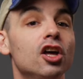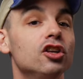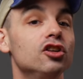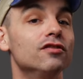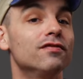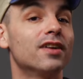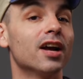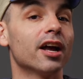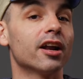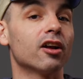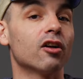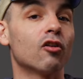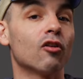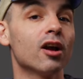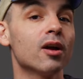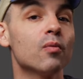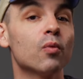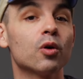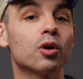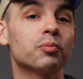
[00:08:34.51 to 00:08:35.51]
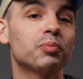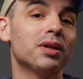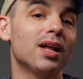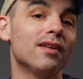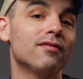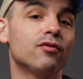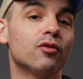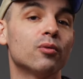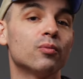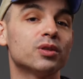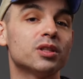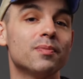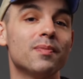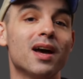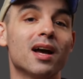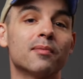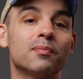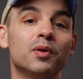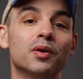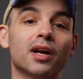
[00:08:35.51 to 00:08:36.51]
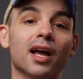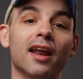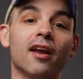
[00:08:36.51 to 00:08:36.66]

You've got a great work platform with the MacBook